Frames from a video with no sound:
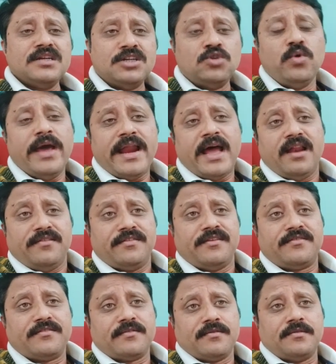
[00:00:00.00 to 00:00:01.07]
do
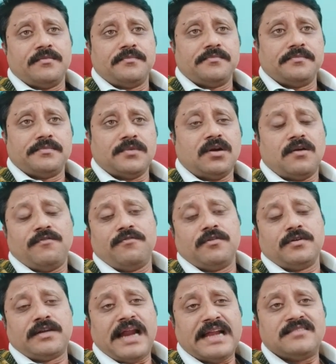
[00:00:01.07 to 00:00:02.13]
analysis
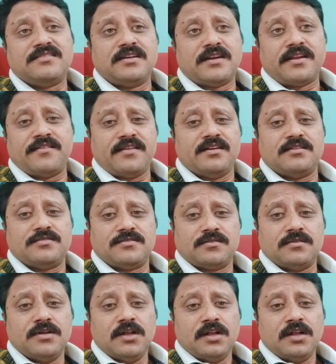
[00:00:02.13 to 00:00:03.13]
of transit results,